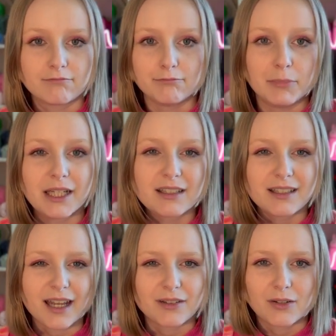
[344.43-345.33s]
But
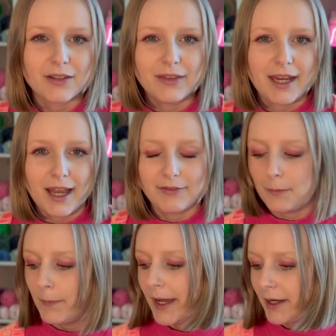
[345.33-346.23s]
I don't know if they have the
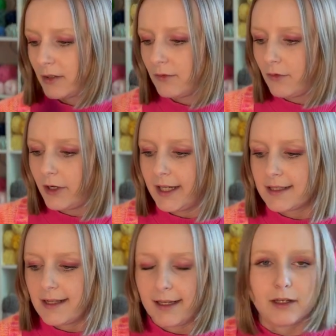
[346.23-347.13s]
pattern for it,
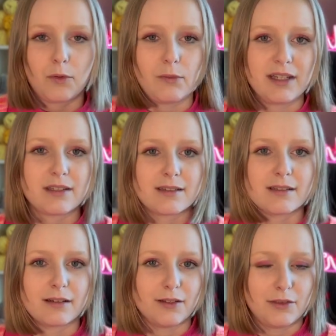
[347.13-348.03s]
like written
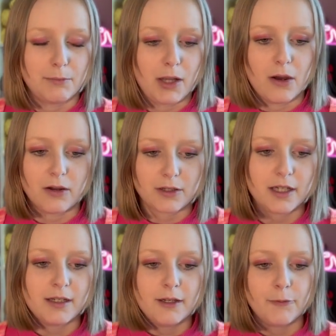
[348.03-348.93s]
on the blog,
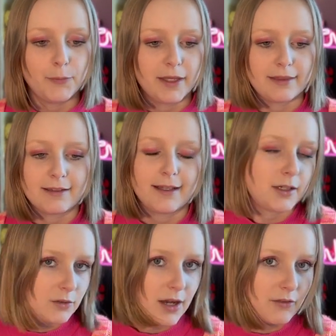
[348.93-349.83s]
but they
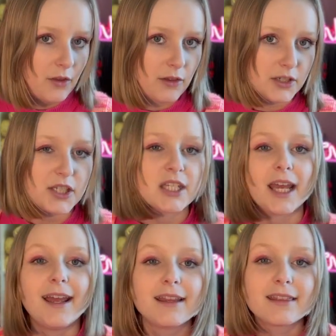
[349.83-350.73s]
do have others,
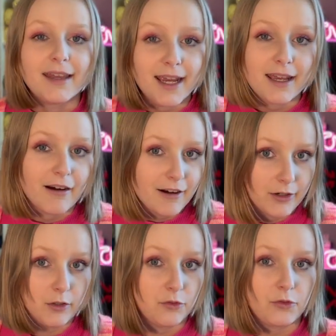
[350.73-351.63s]
and they are
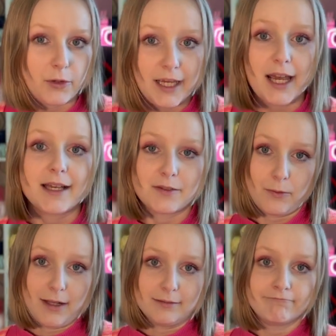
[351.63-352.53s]
all free as
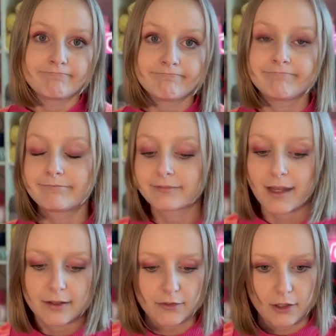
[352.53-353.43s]
well.
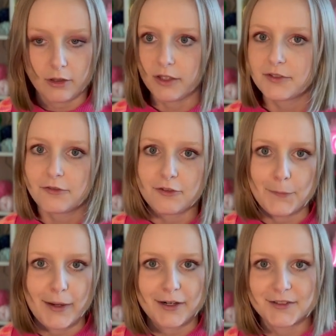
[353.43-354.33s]
So lots of free
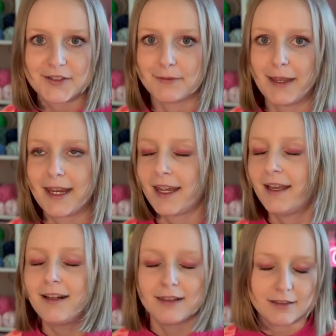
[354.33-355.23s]
patterns to make
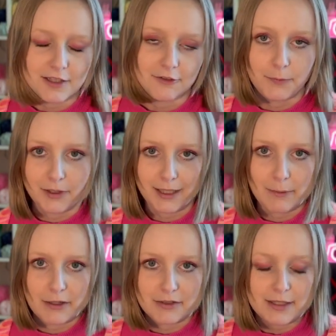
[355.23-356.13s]
lots of
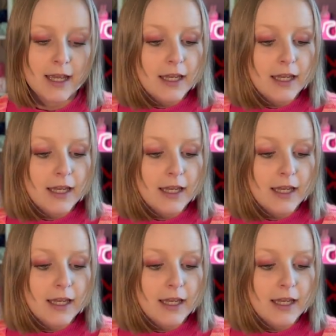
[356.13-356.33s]
Pokemons,